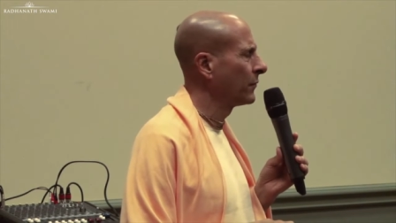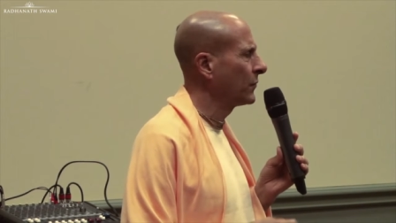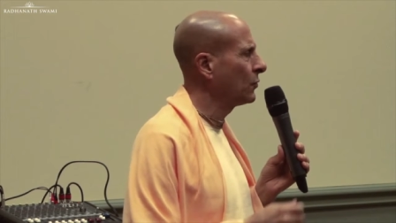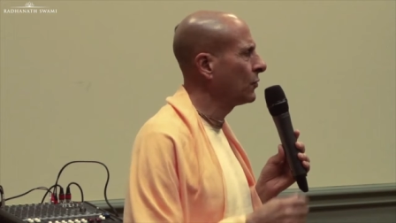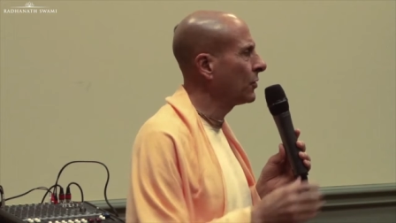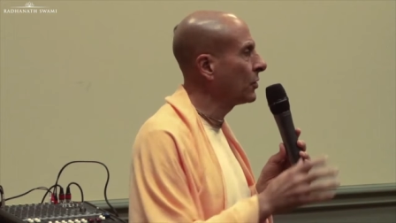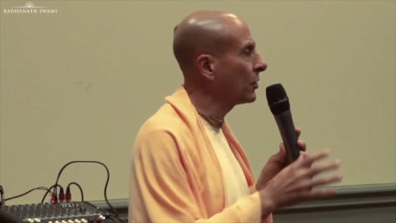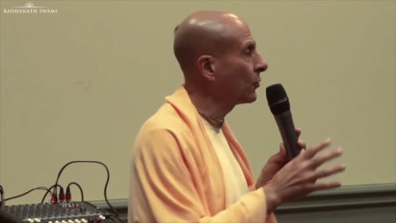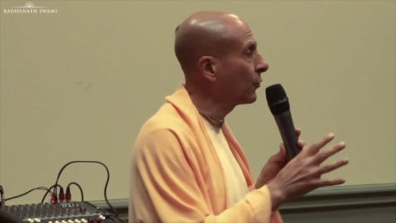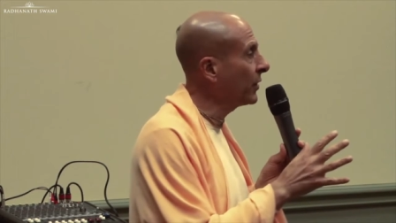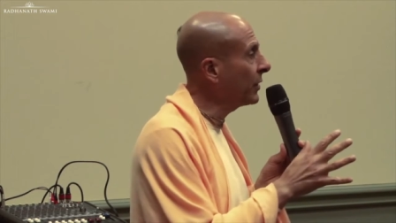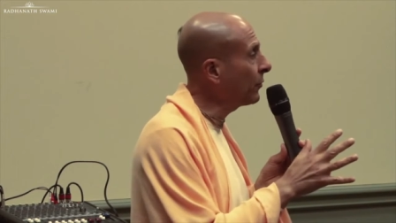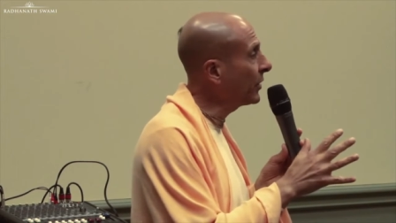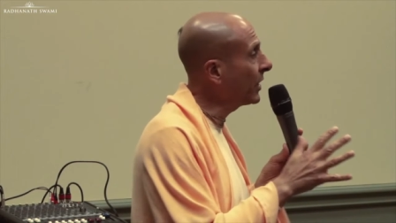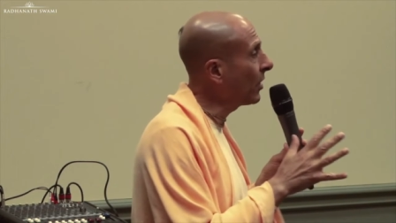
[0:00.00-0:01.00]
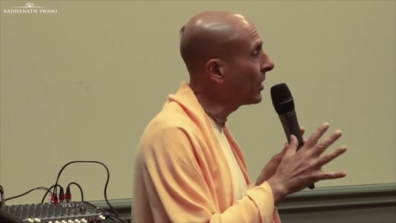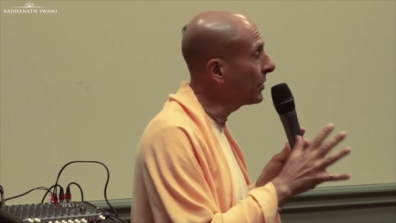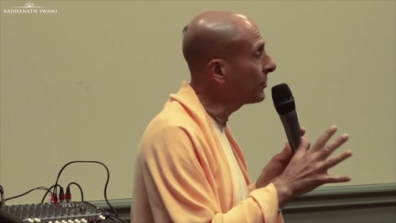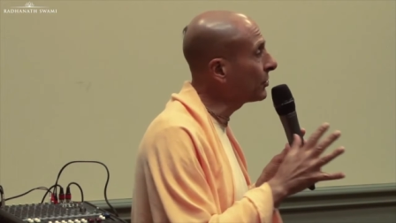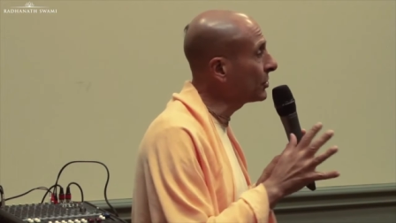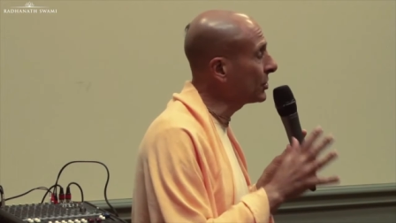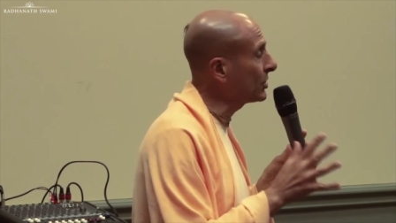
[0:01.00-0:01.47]
To the degree we
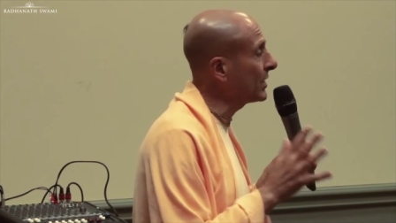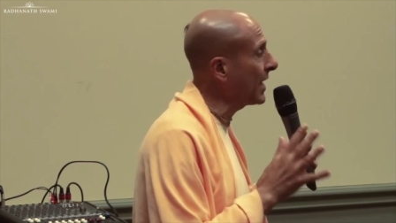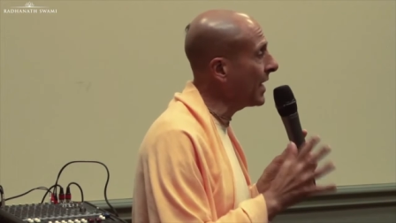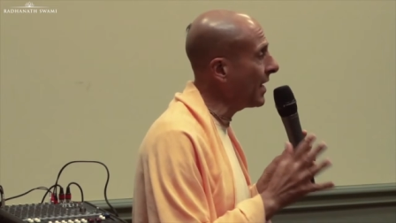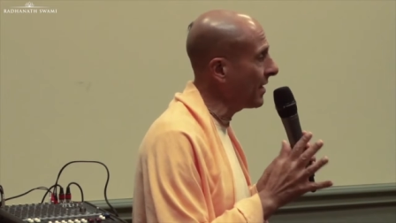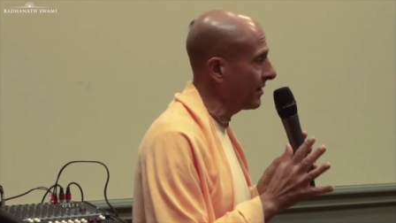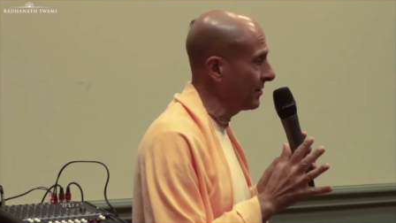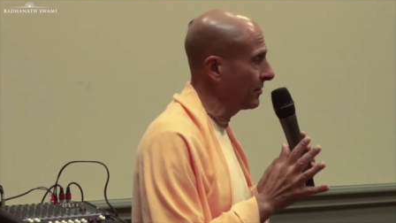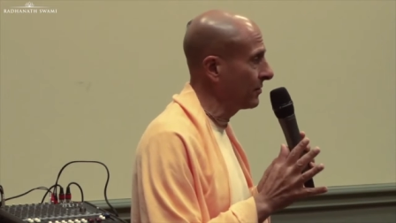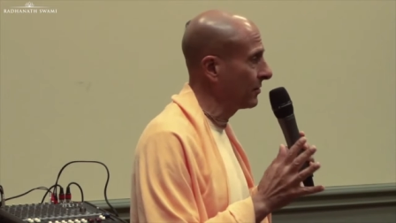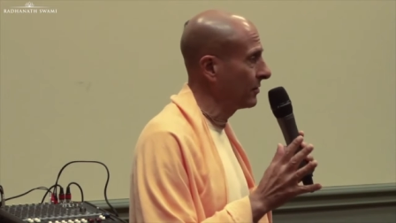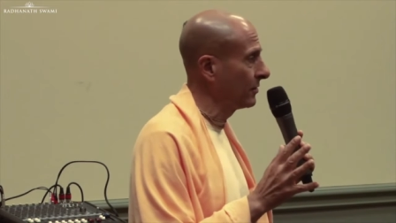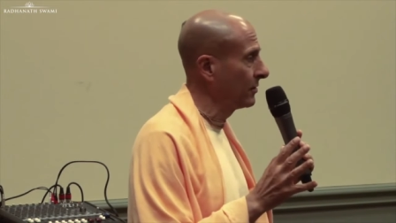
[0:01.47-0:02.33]
understand